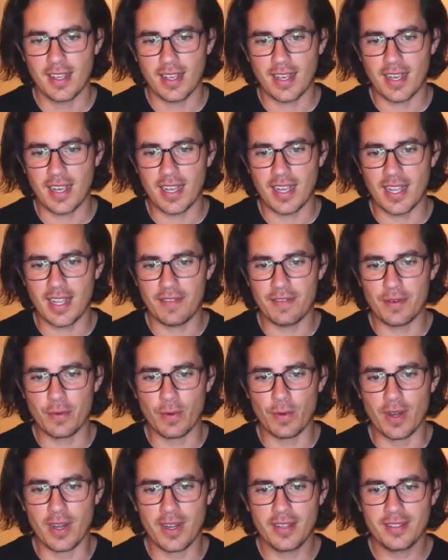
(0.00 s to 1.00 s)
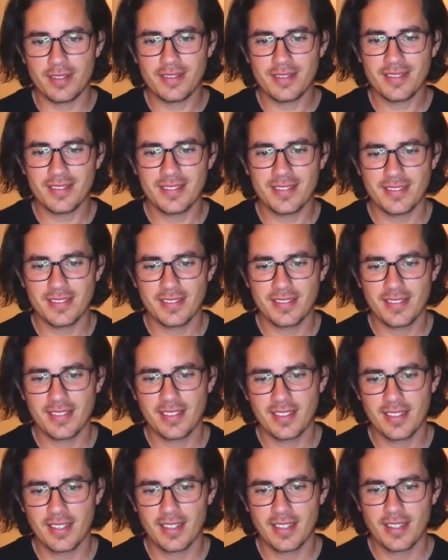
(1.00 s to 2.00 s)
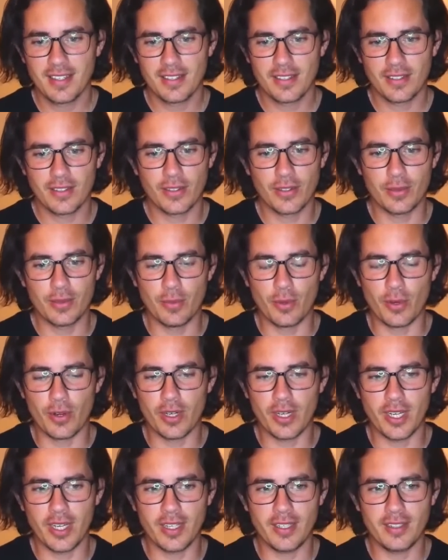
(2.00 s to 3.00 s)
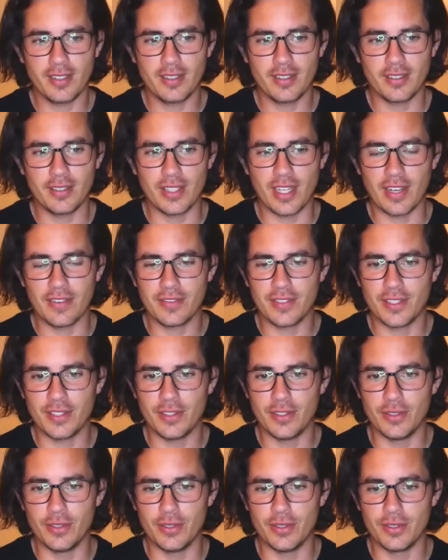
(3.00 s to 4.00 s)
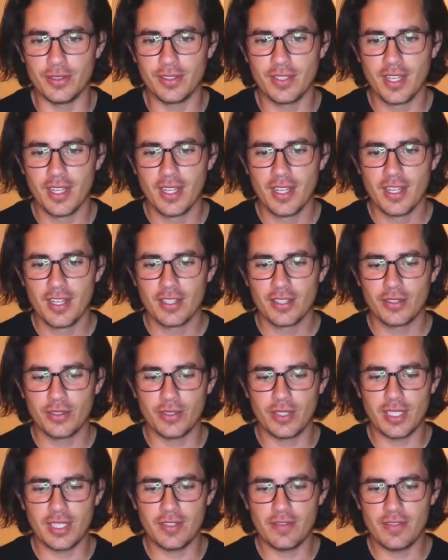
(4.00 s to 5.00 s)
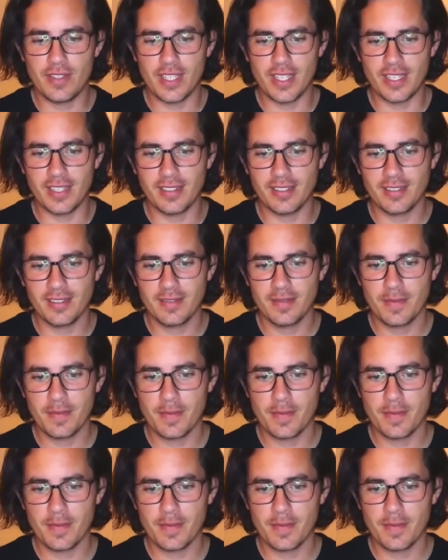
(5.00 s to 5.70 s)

Hi everyone, good morning, good afternoon, good evening.